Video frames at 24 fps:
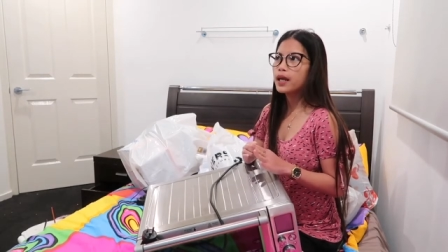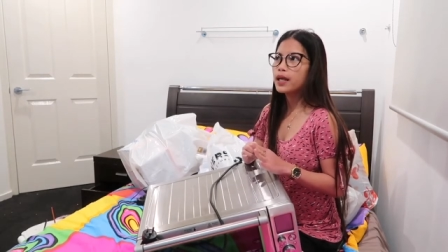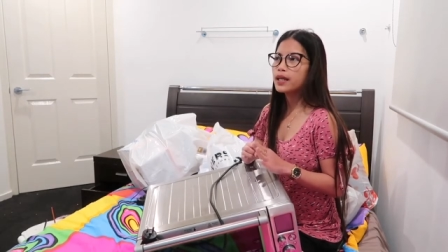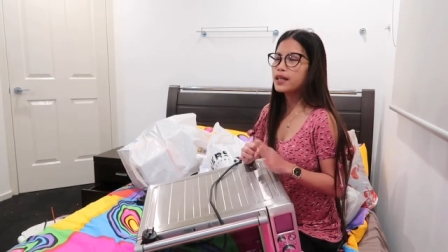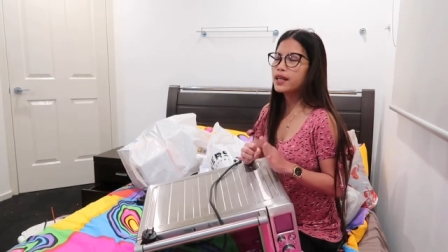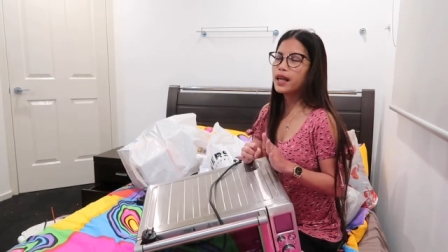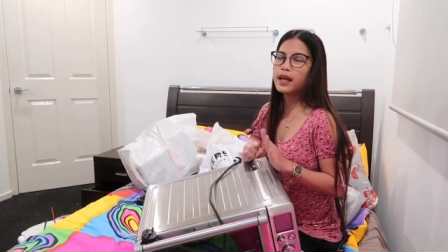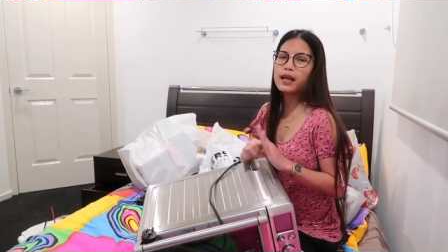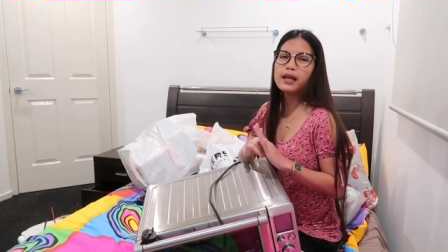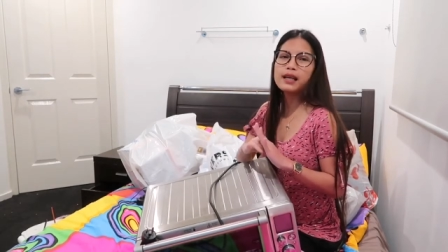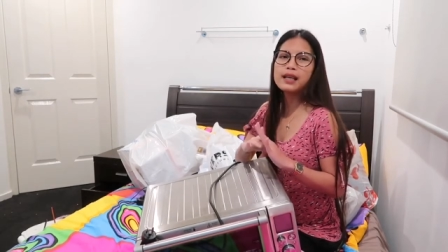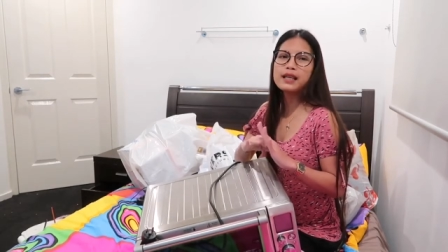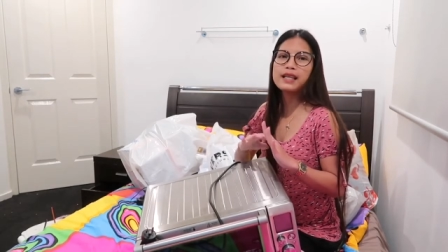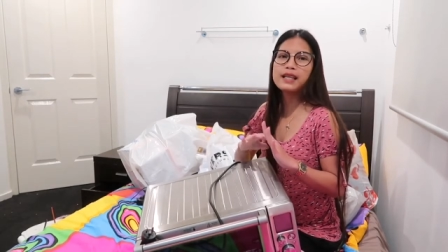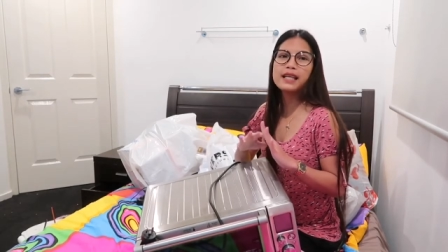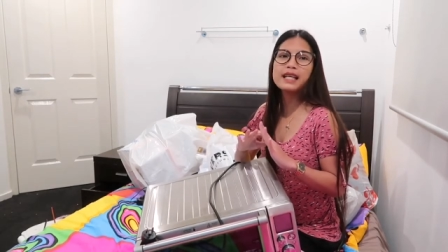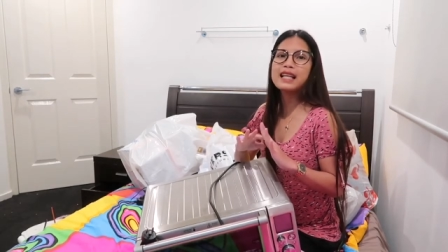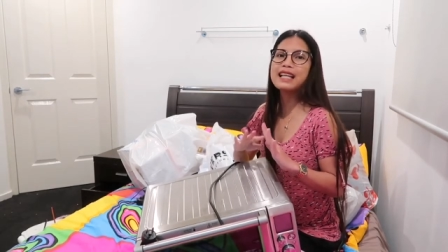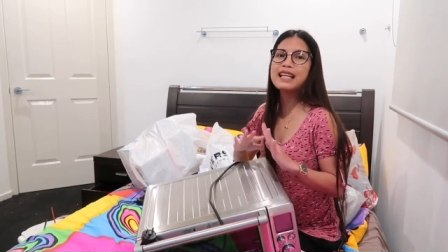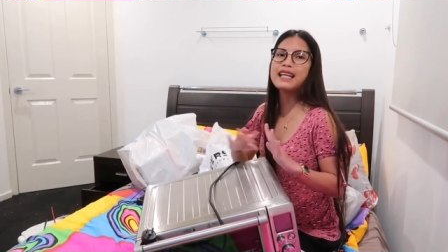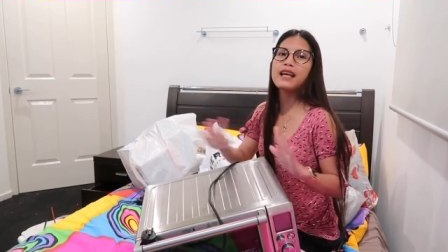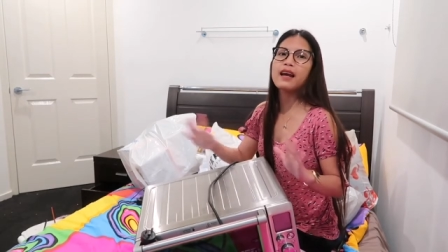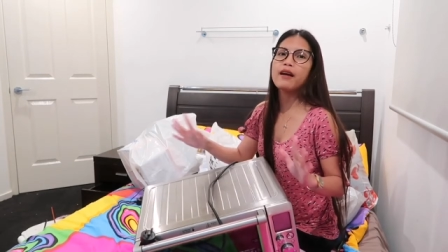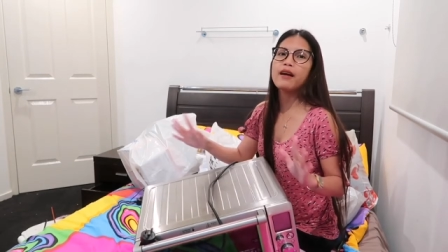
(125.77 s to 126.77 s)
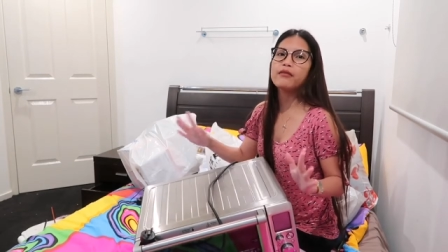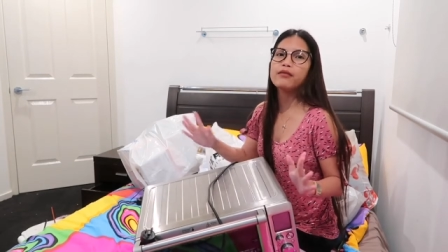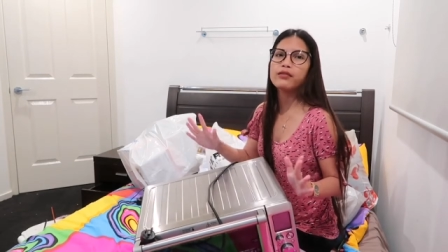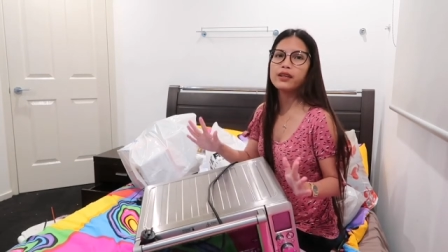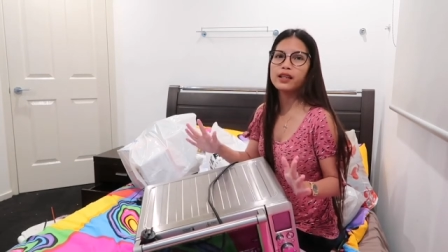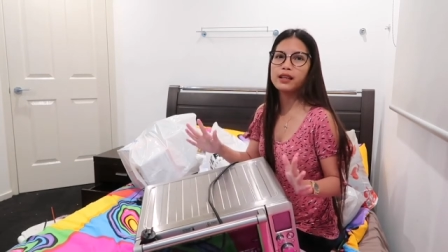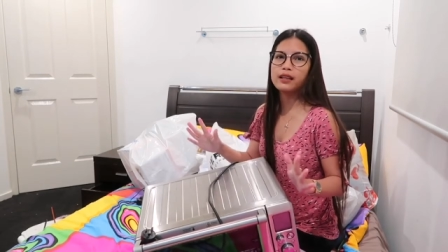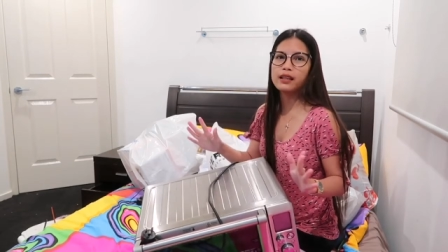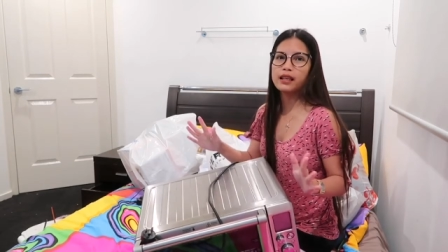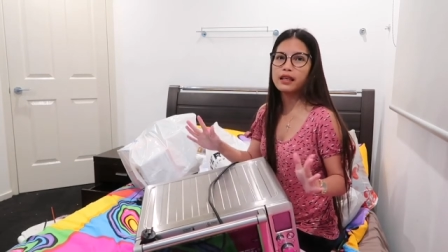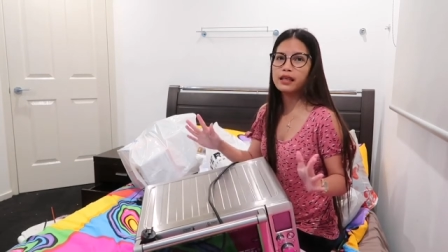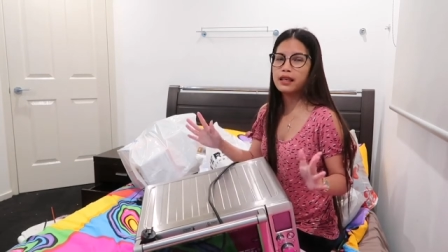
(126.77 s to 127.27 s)
nearly
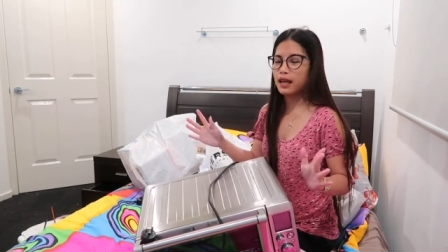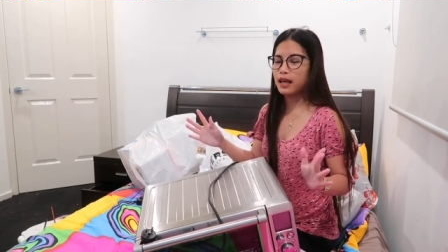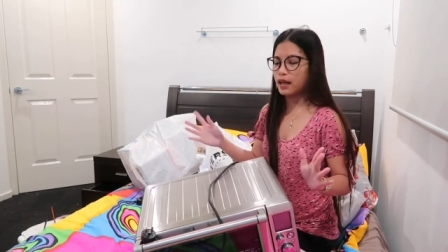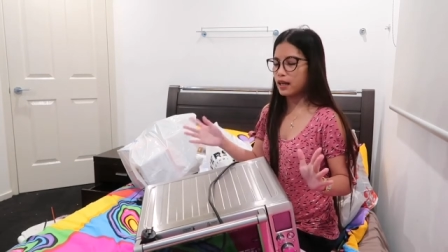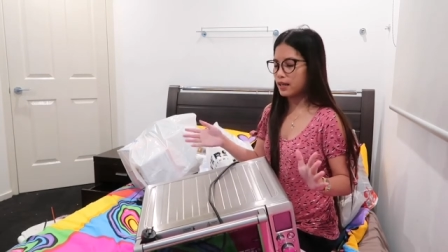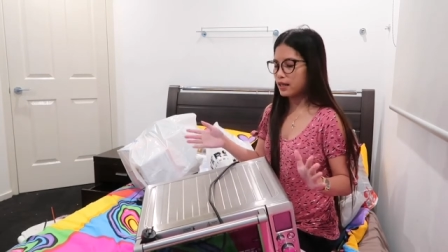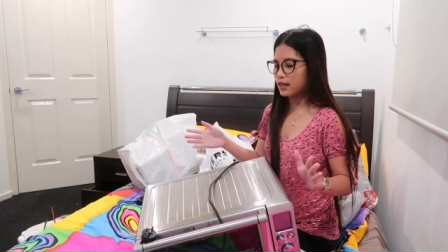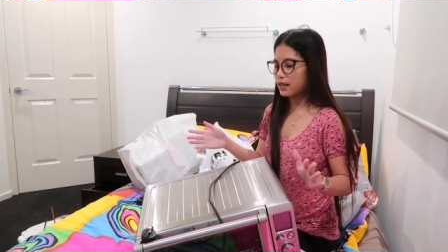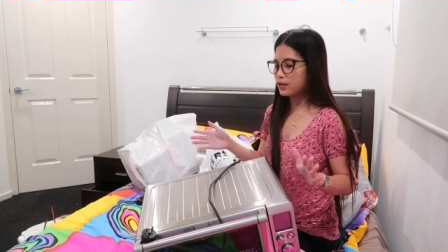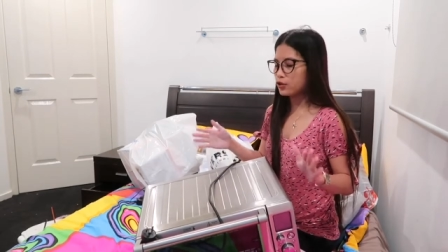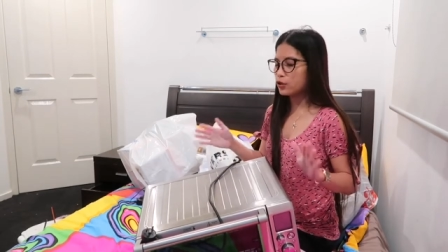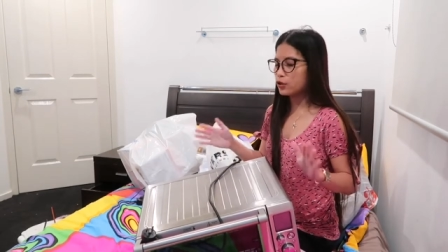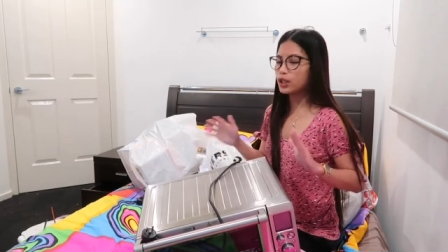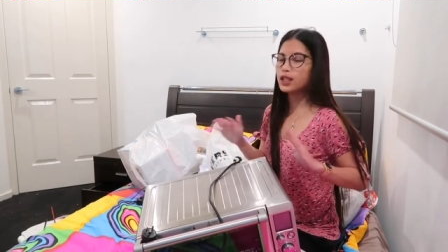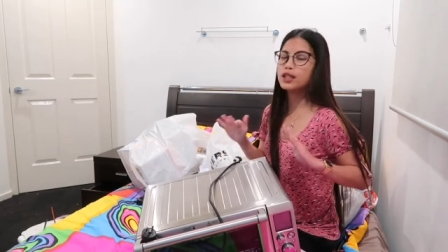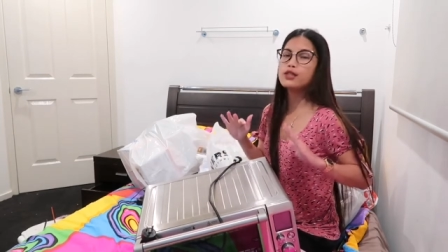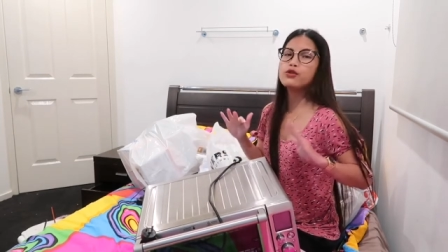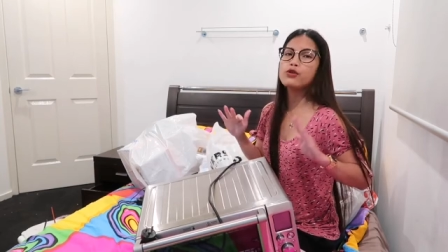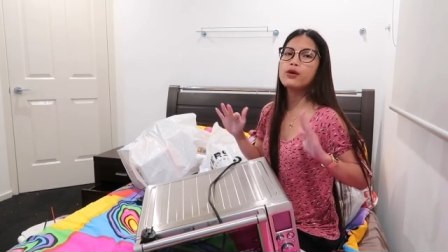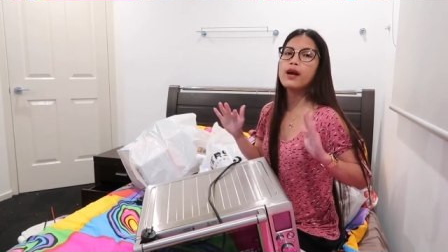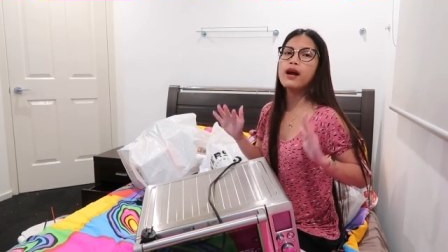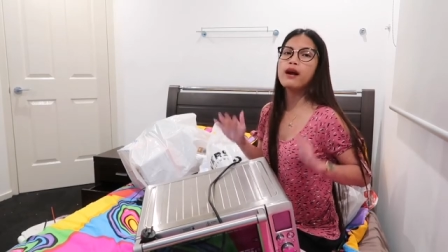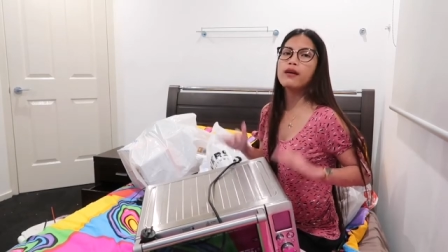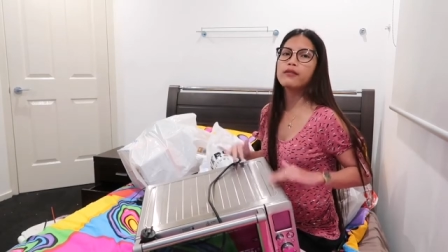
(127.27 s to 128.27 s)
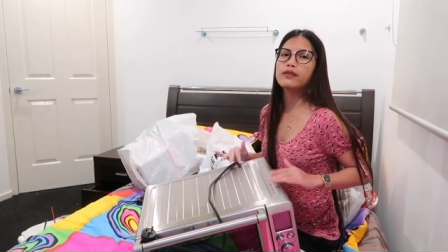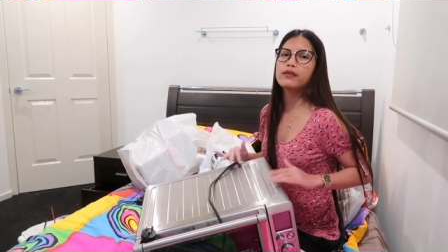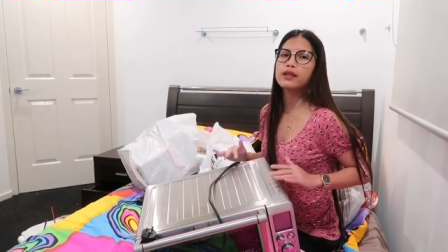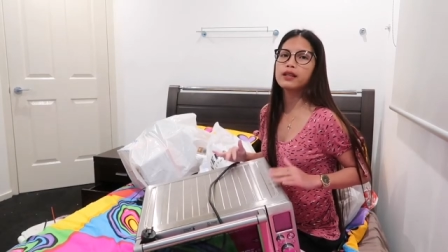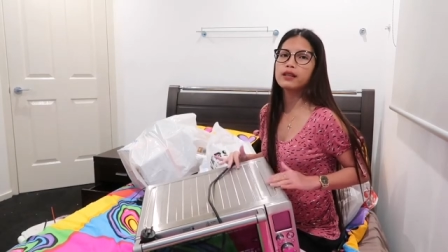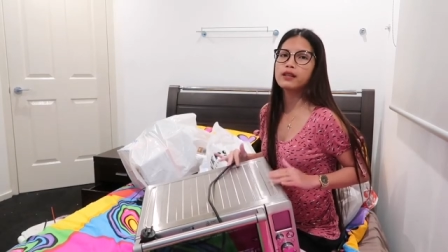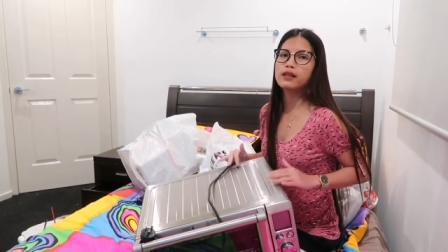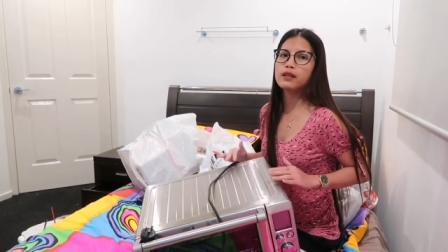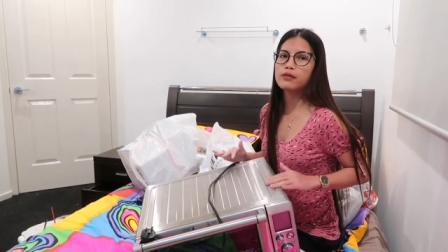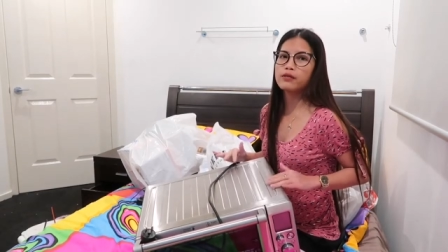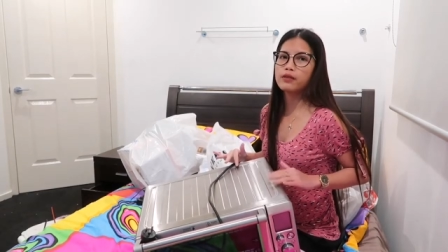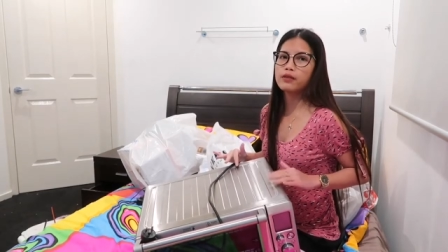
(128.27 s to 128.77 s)
everything that you can do,
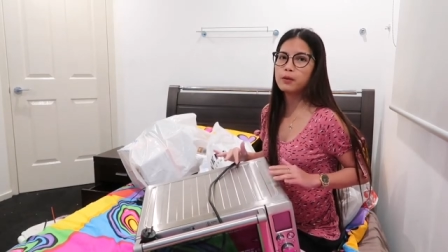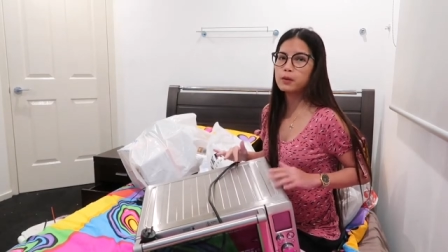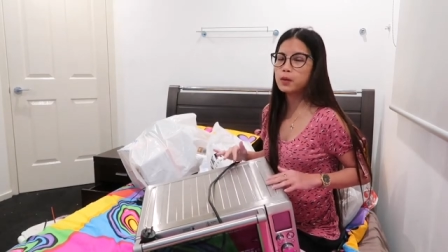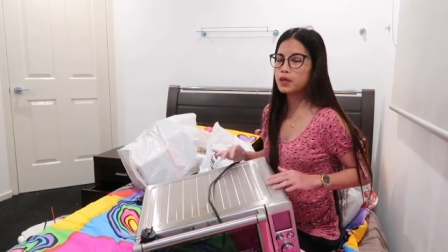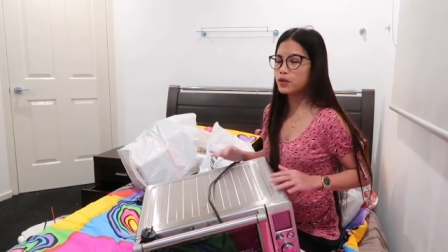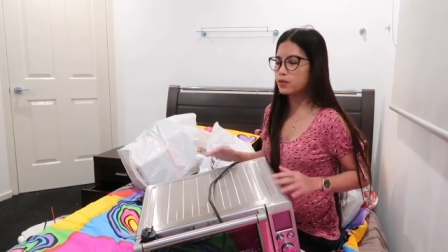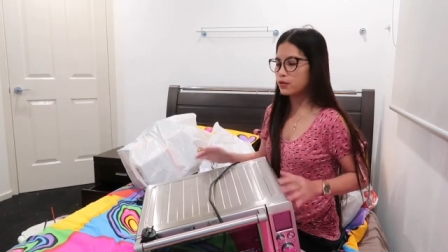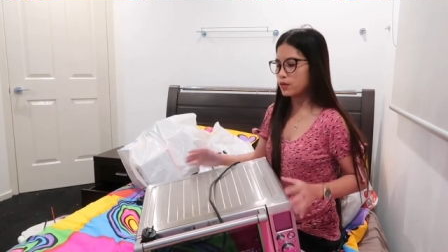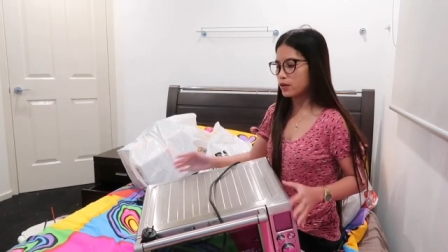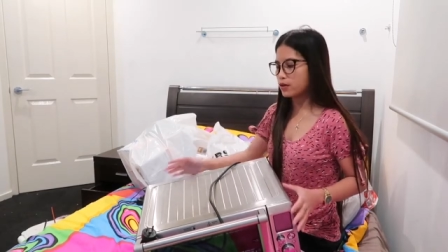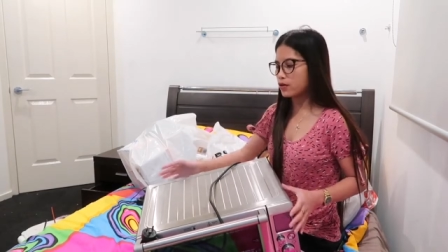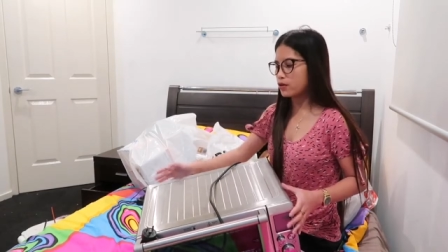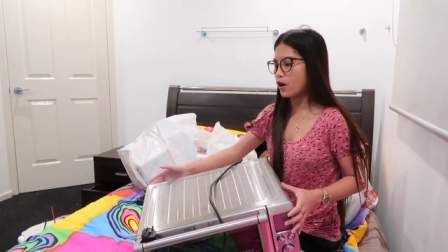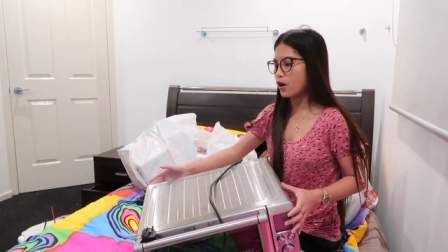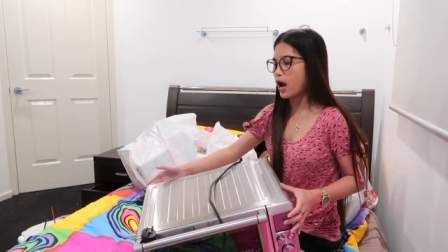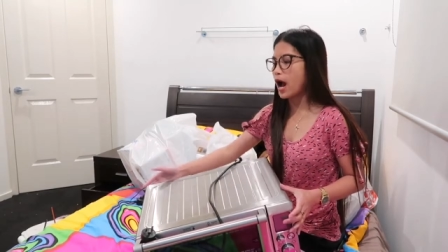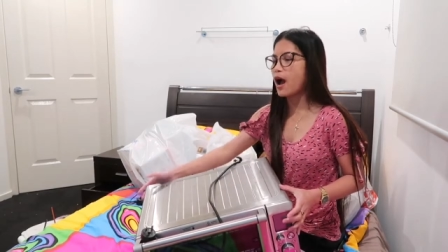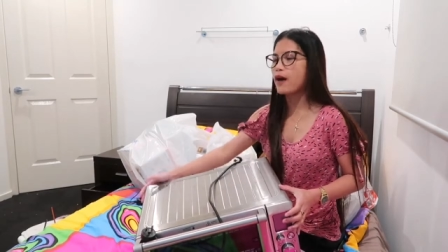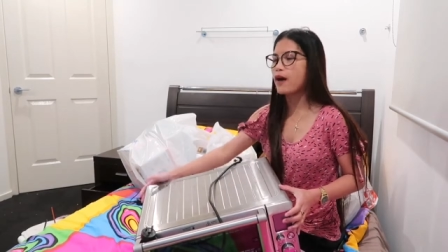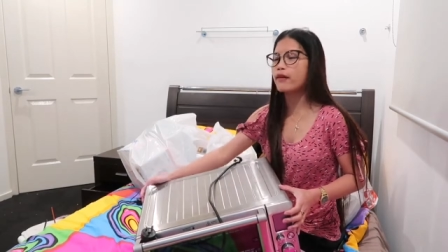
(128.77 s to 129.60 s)
everything from this one. So